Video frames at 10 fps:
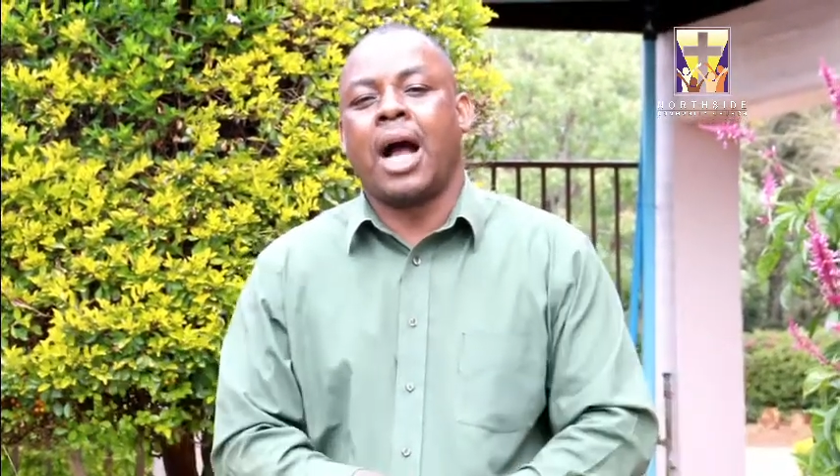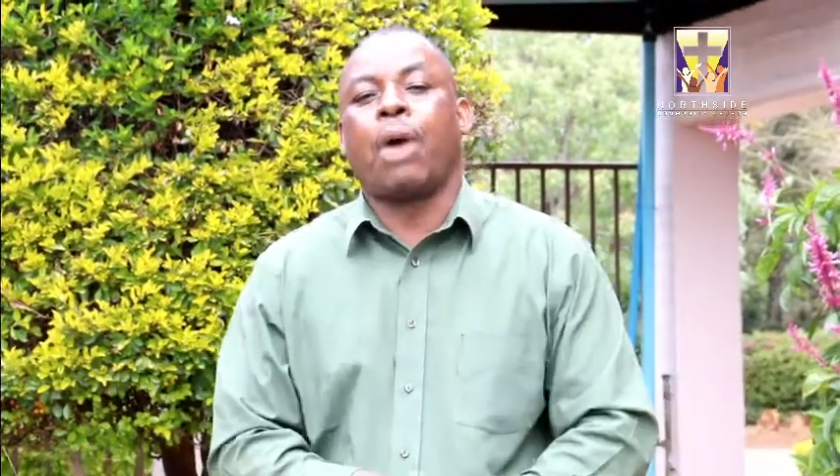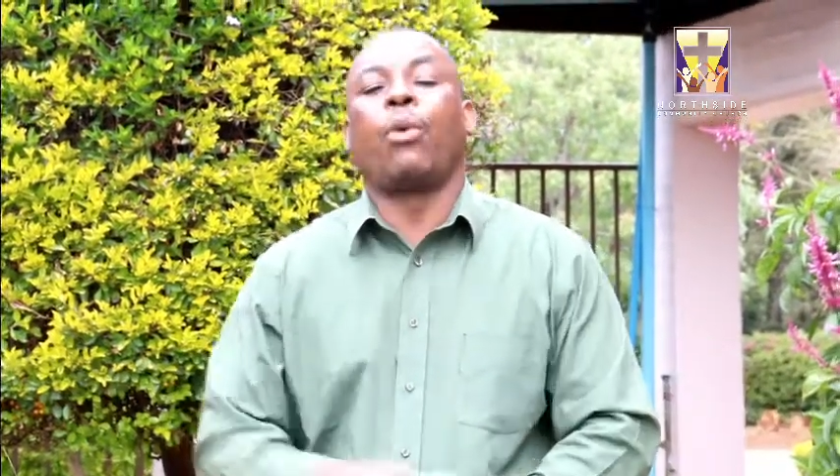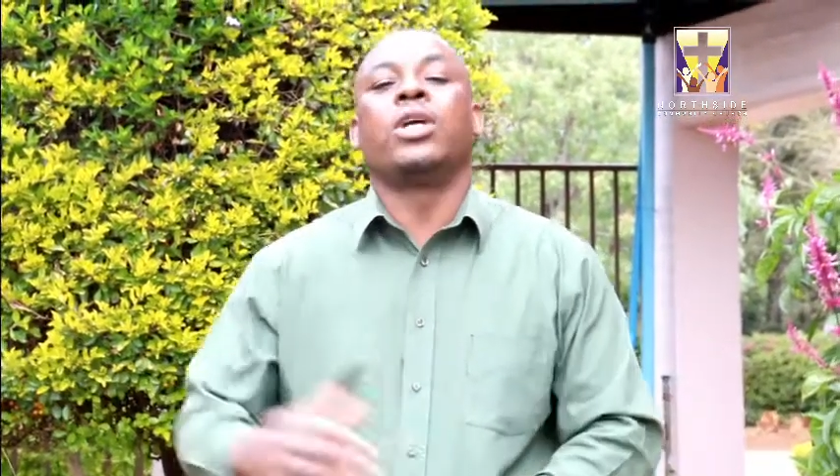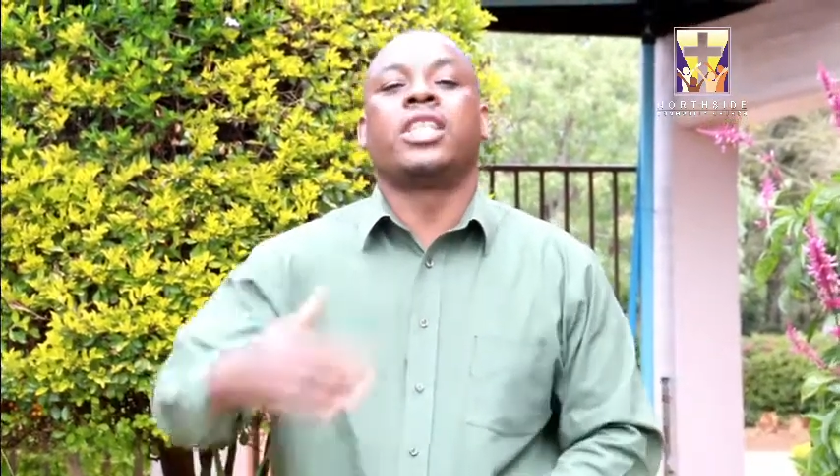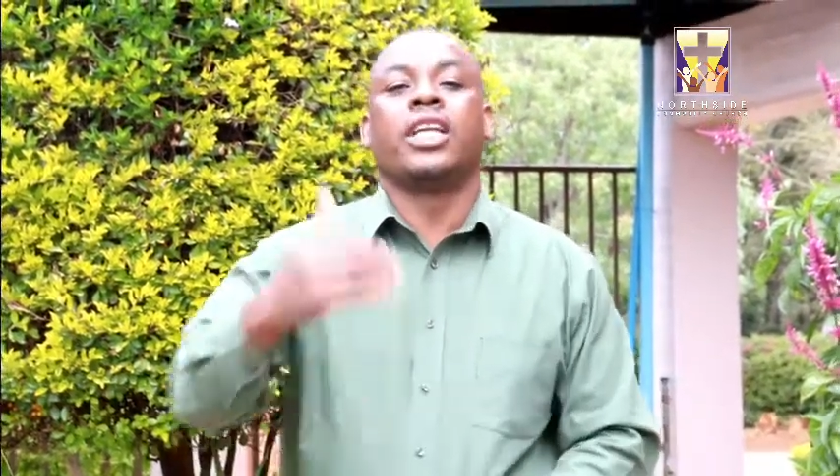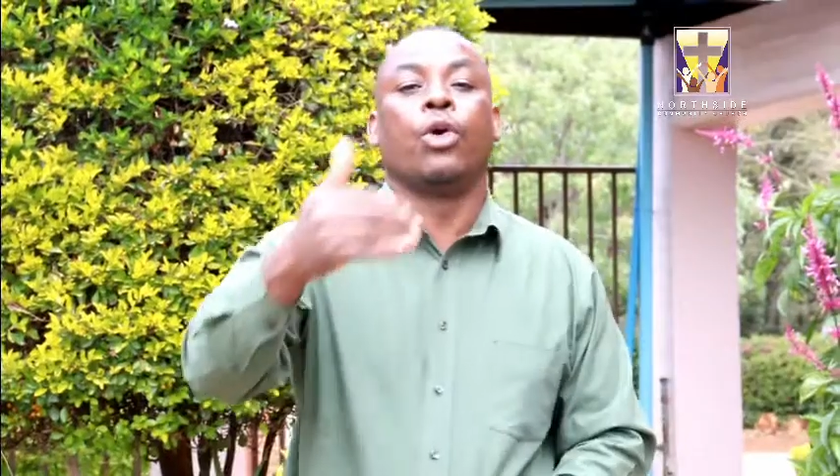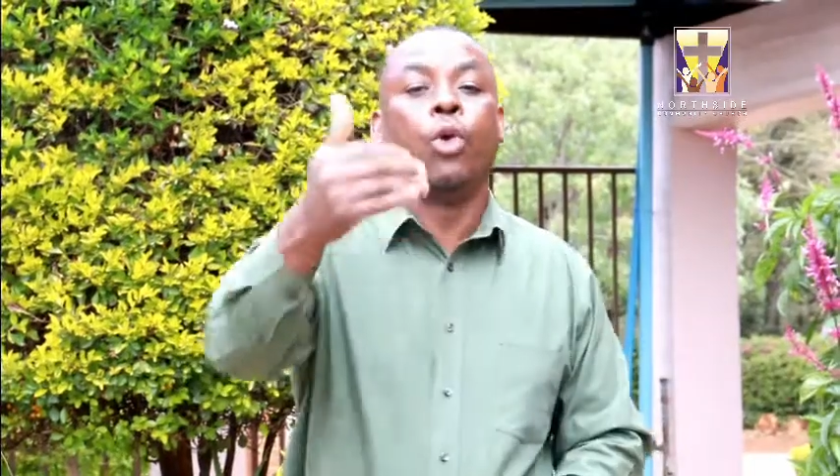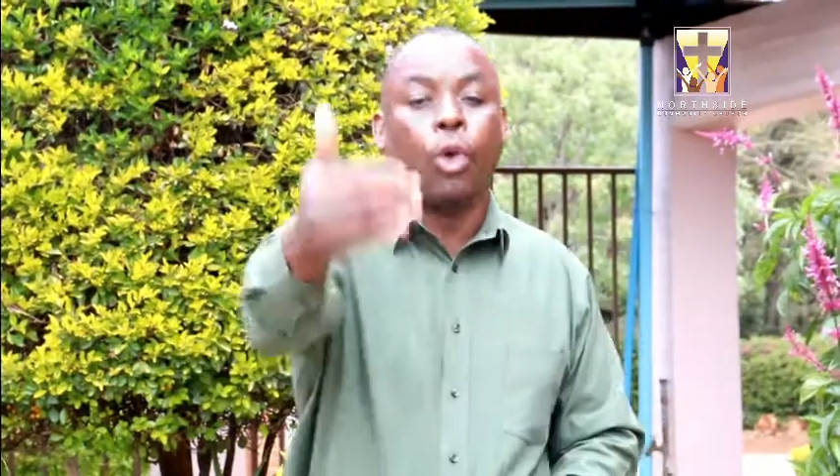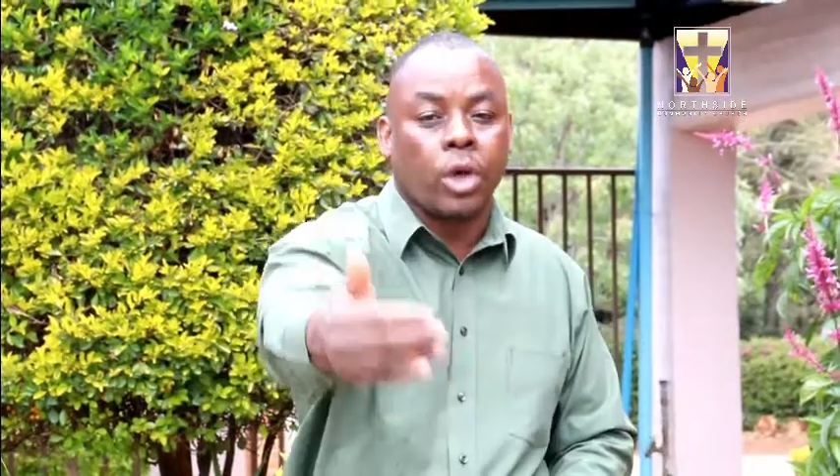are
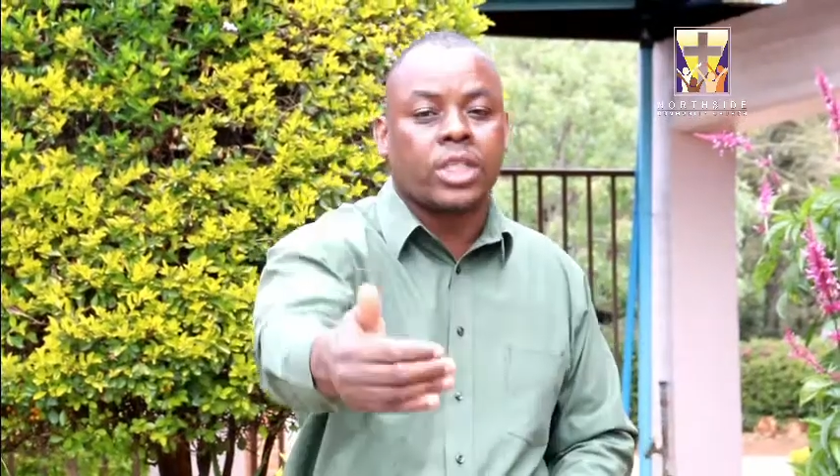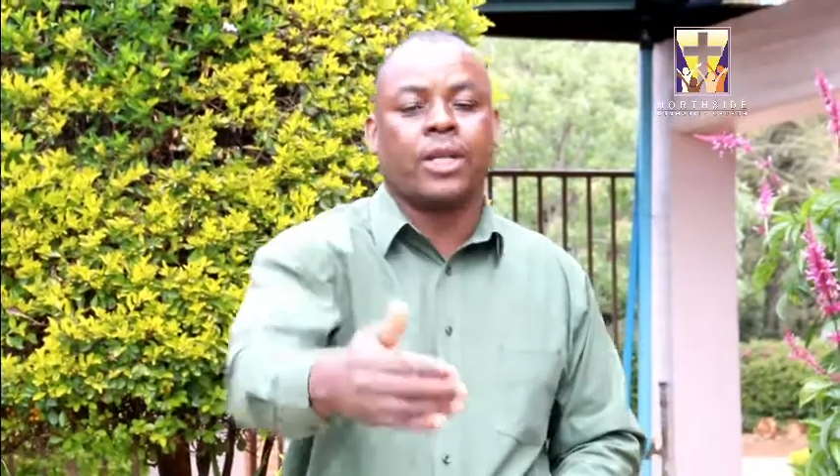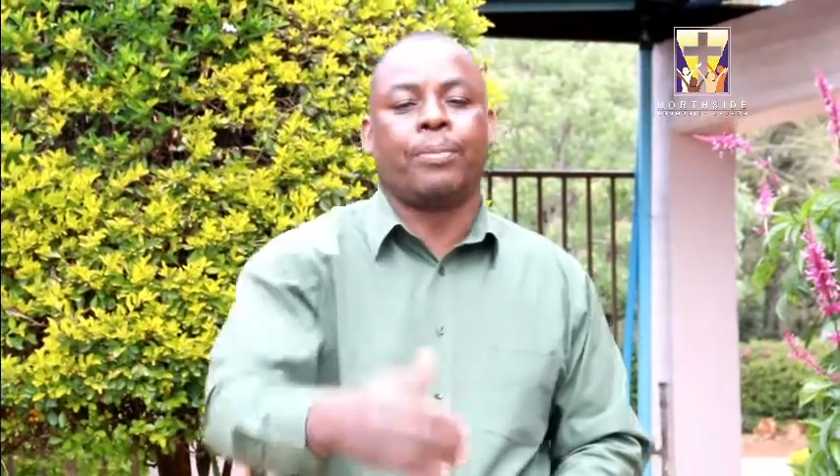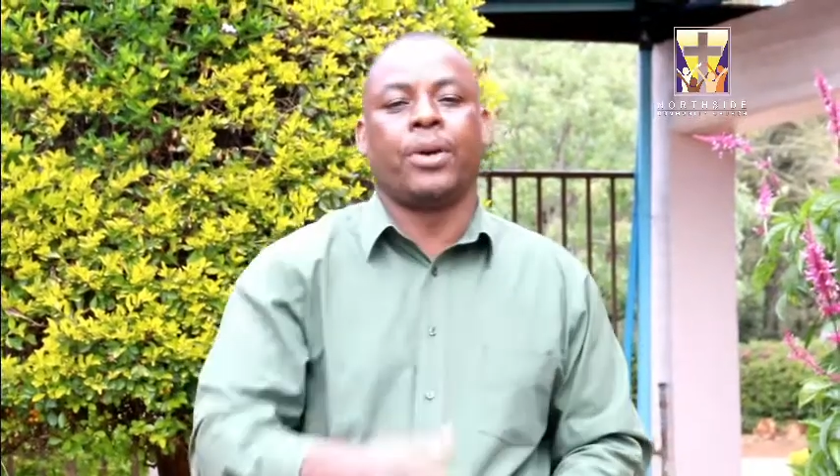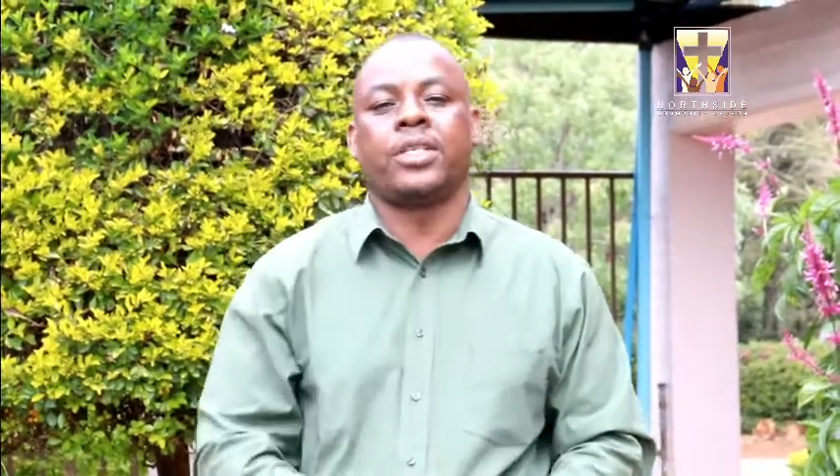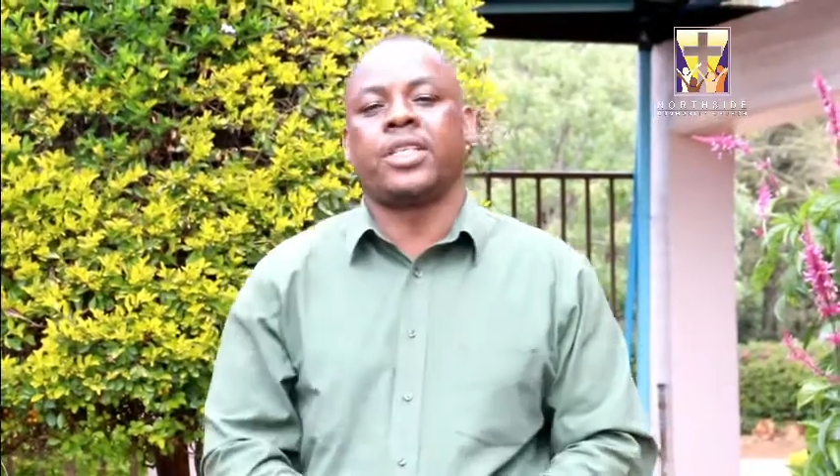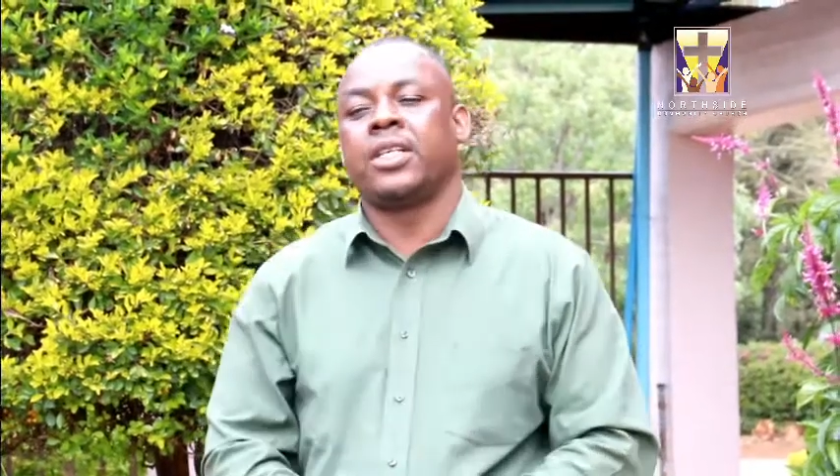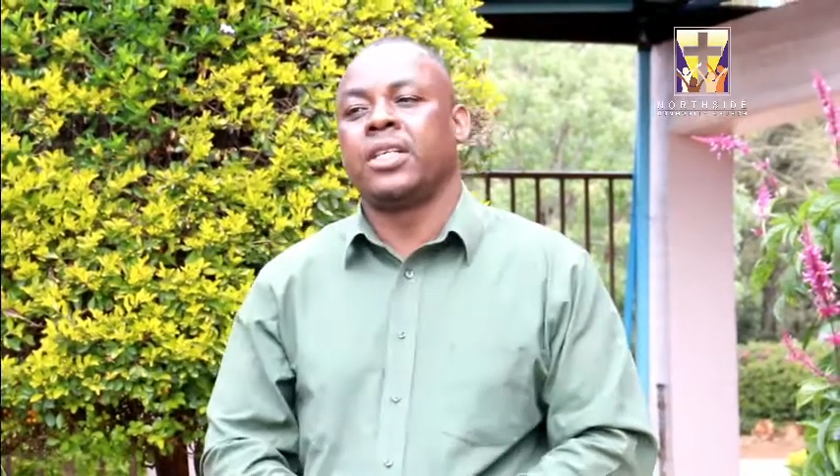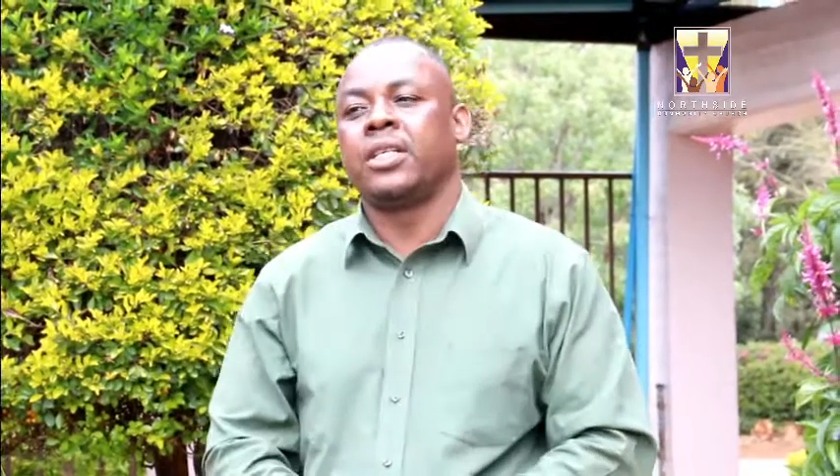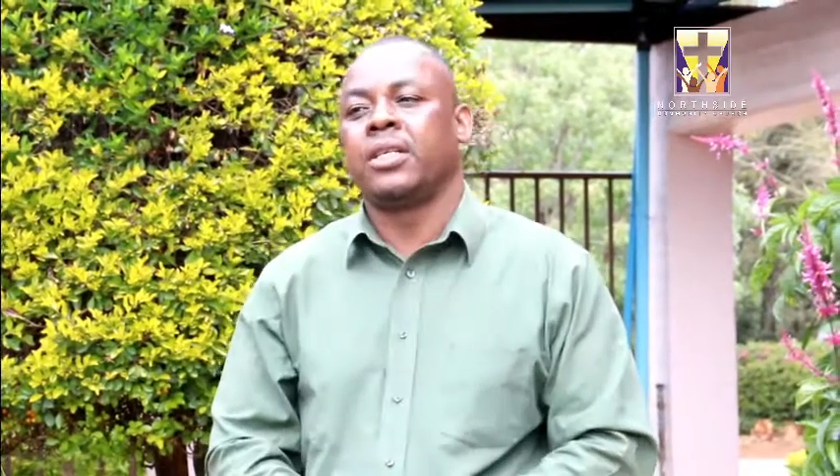questioning God, the person?